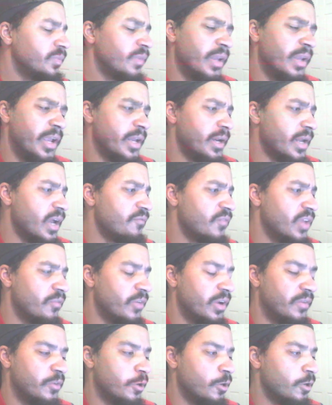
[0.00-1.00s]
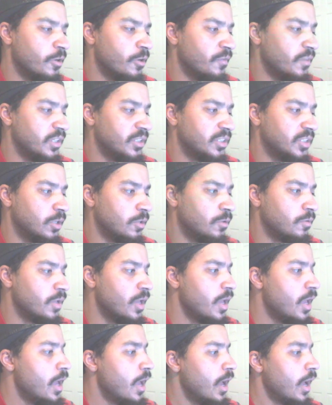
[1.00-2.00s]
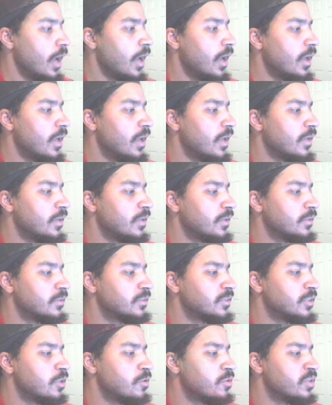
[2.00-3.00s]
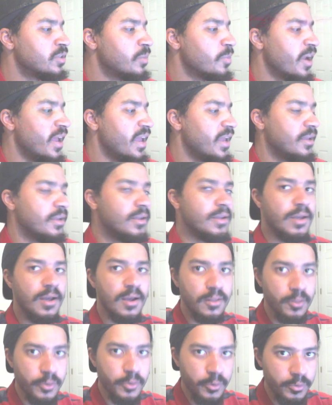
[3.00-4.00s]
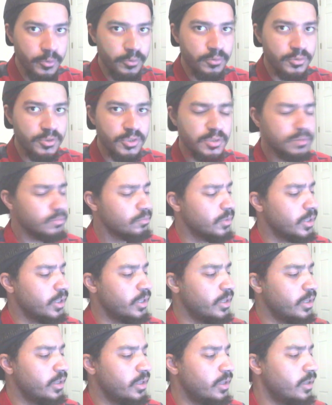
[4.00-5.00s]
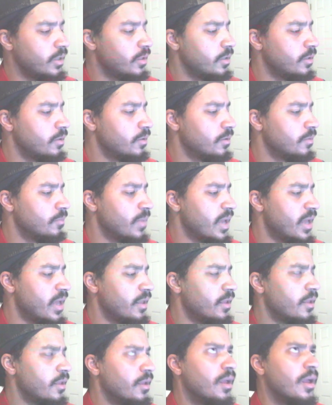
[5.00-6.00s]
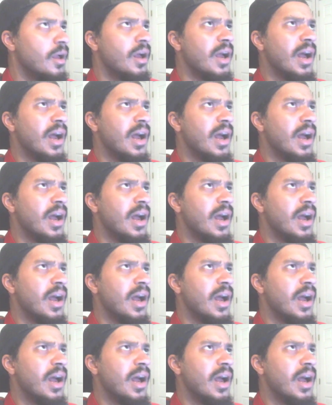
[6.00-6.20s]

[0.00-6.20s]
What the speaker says: And I've never even heard of this song. Song number 8, Colors. Anybody?